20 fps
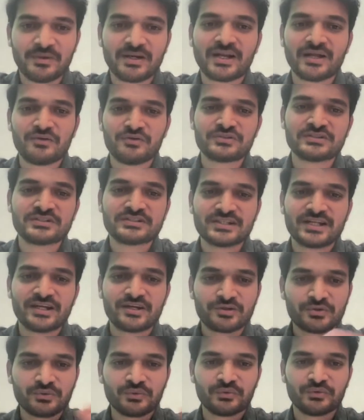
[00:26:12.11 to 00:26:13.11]
but I would just
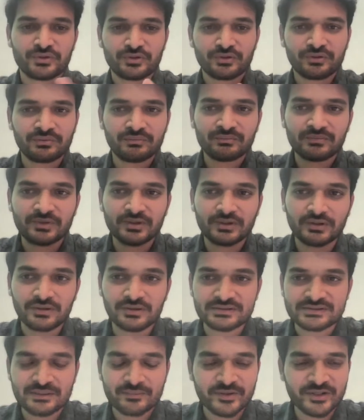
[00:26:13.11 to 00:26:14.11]
like to
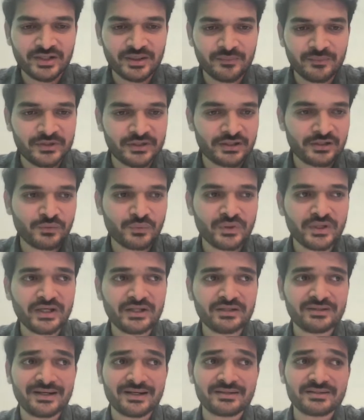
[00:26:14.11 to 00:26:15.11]
sum it up real quick,
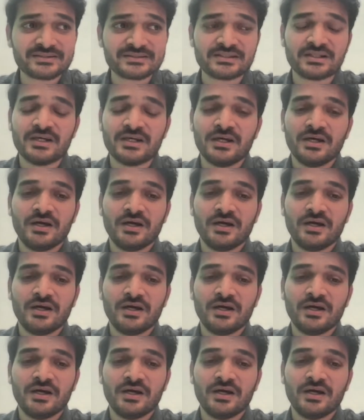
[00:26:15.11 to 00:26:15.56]
and that is,